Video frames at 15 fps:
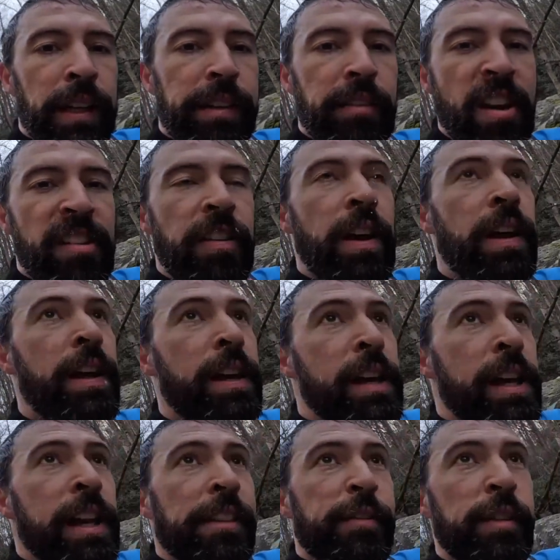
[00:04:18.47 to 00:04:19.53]

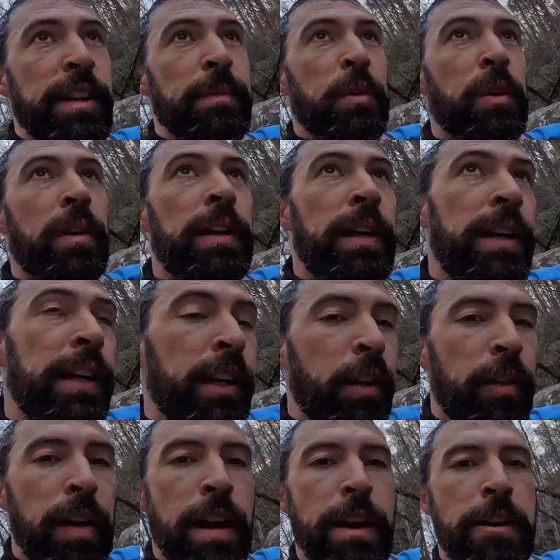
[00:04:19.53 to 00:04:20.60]
three more in
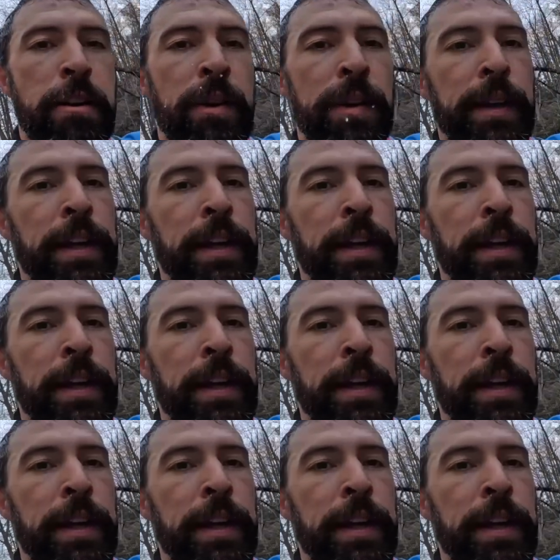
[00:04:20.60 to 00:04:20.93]
a row.